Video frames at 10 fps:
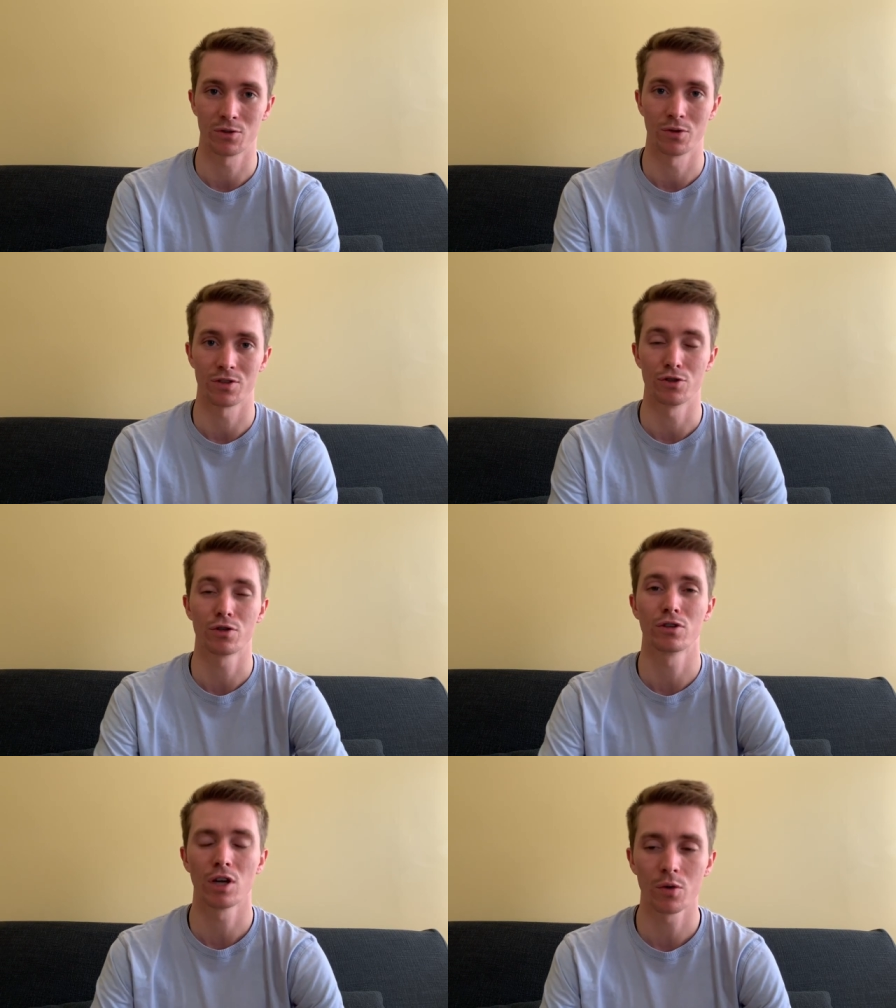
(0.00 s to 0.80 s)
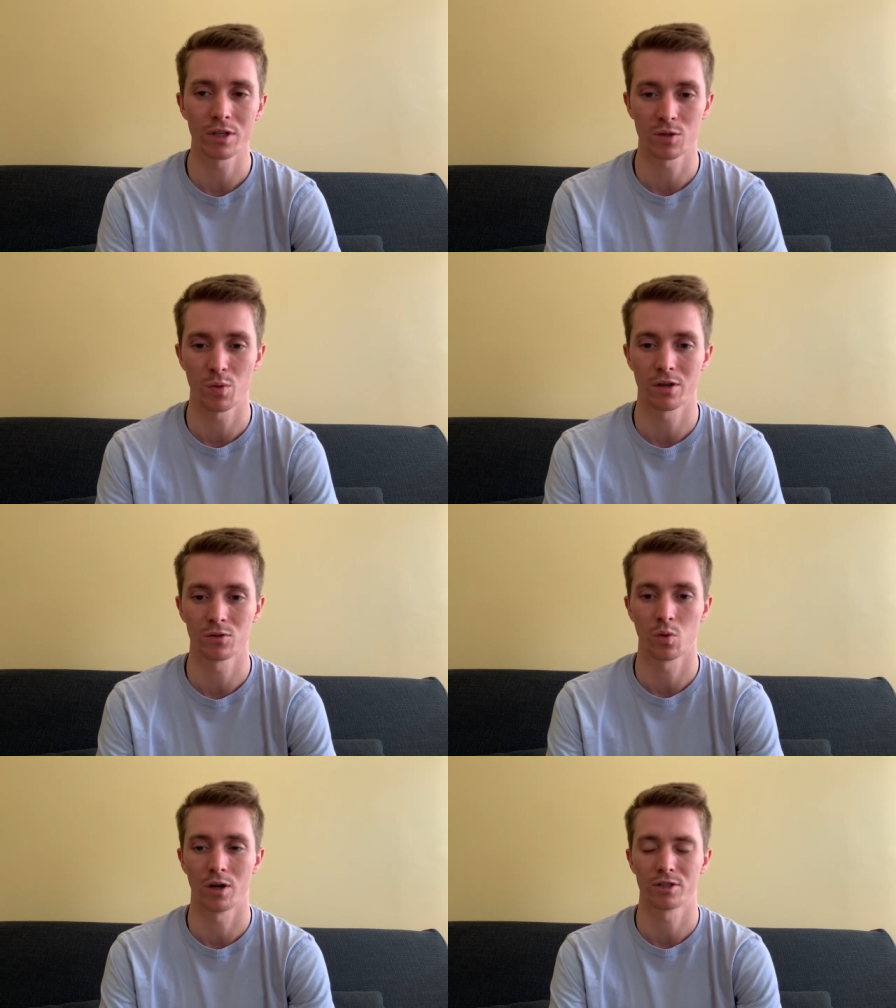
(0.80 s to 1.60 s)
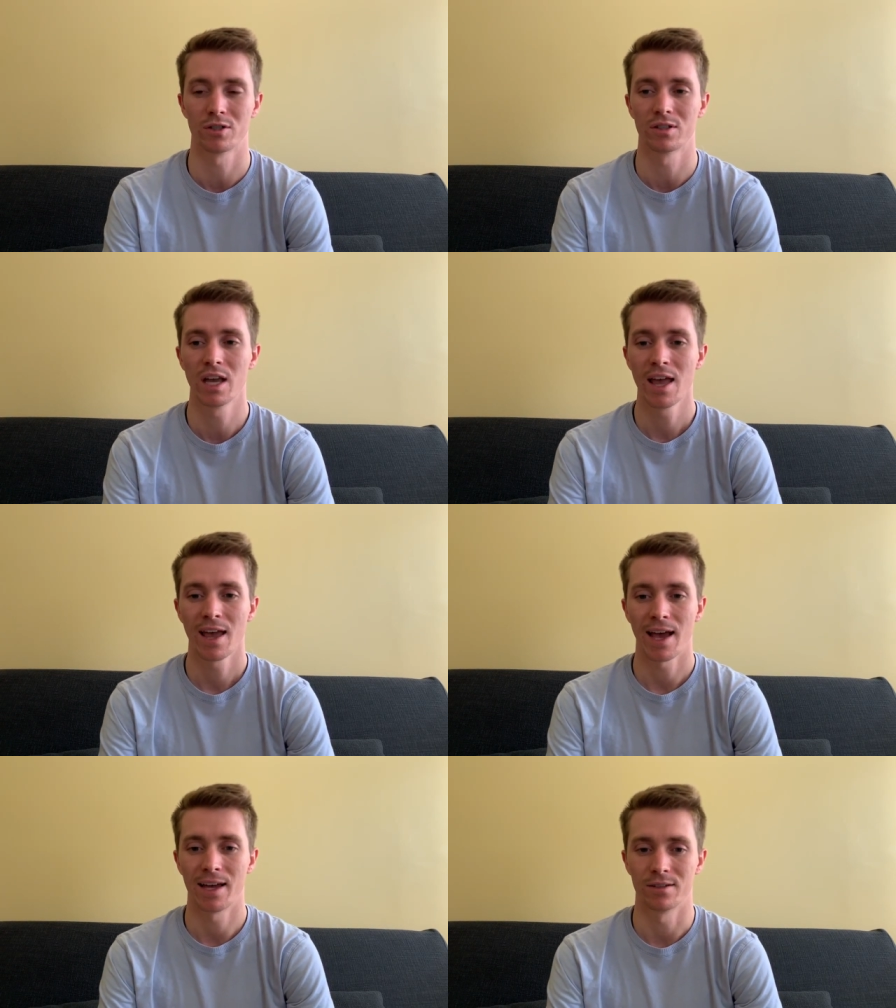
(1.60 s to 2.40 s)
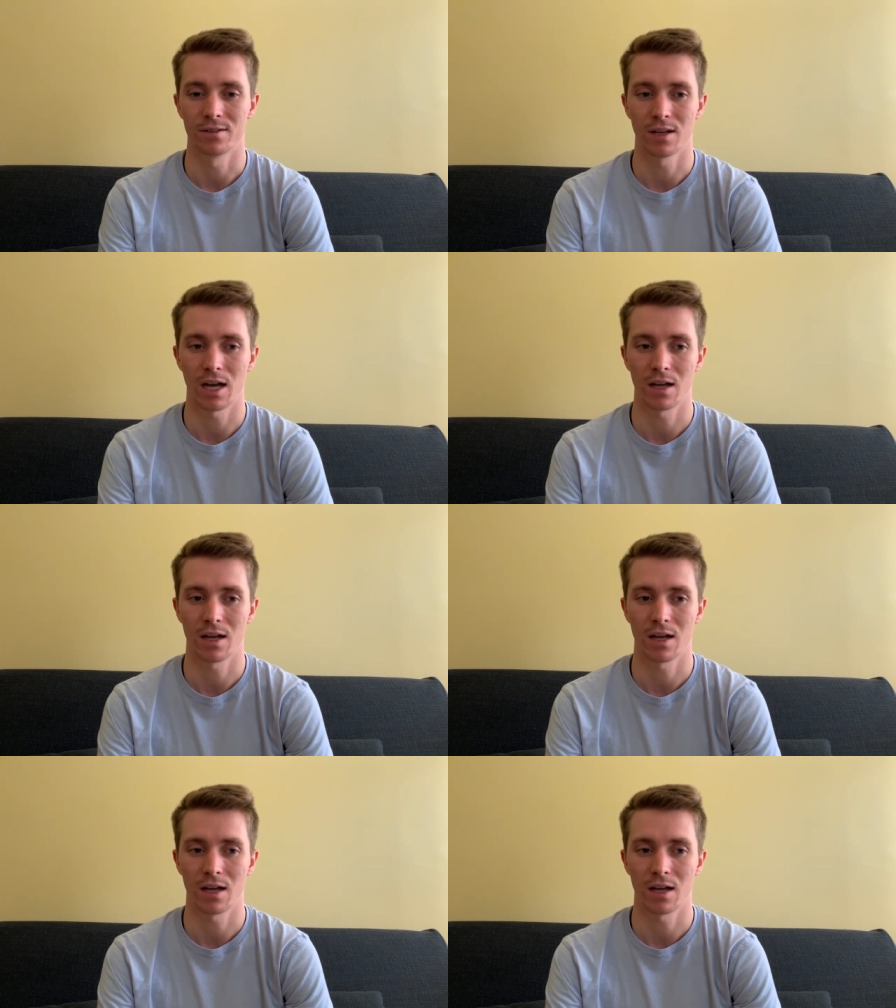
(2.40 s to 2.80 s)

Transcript: stores and you can go and experience watches, and